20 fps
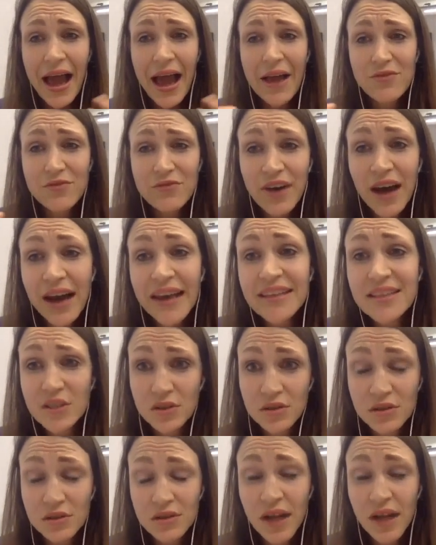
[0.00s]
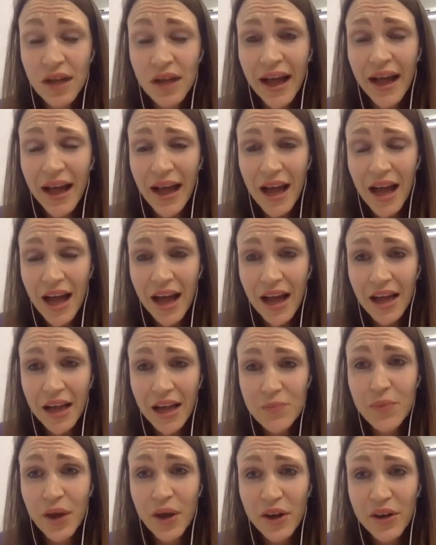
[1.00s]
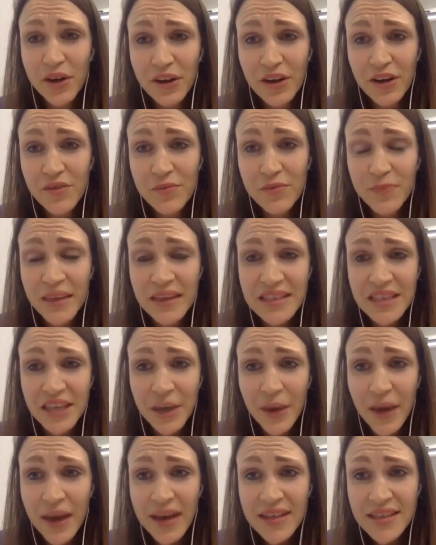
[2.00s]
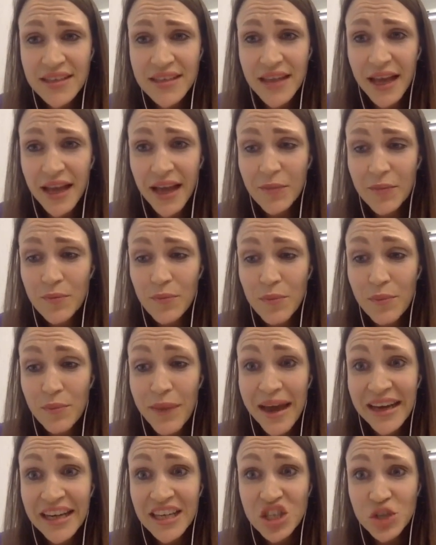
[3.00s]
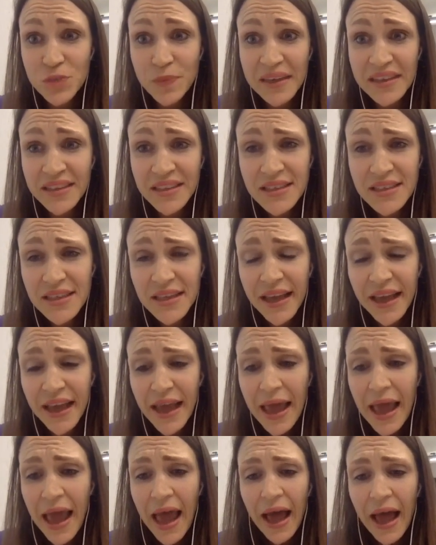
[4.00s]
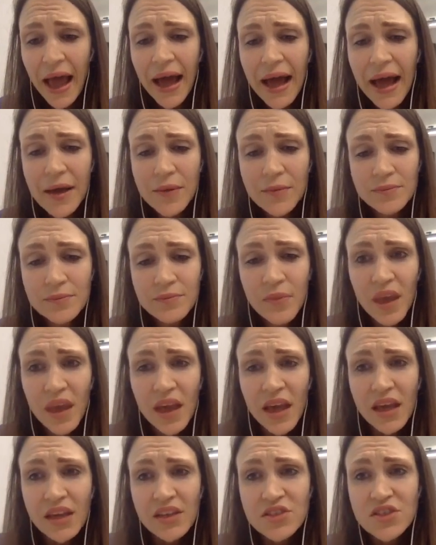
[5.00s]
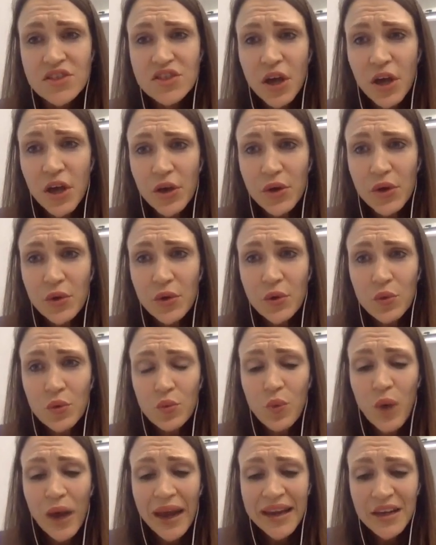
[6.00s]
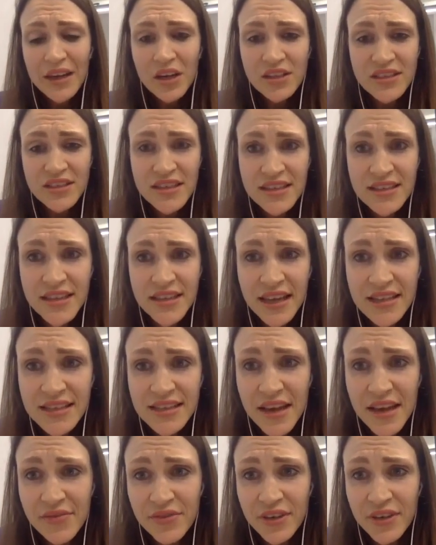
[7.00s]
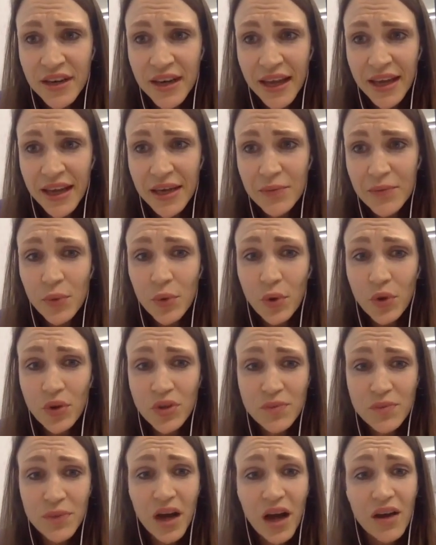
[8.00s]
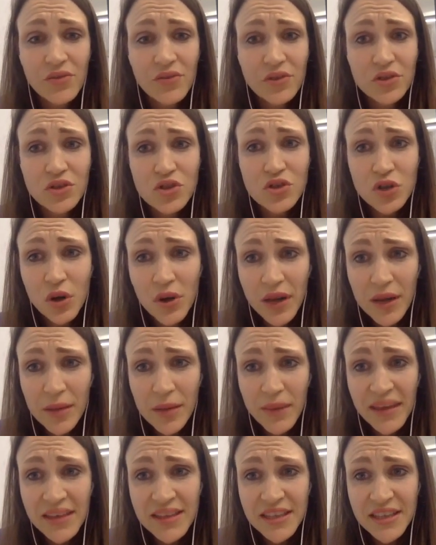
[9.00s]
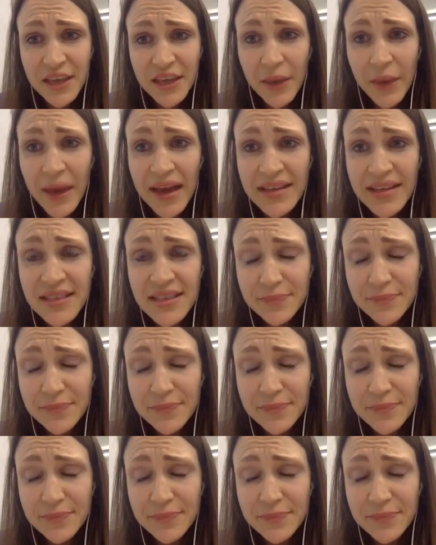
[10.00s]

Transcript: vital component of PCOS management. So weight loss is definitely an important part of controlling PCOS,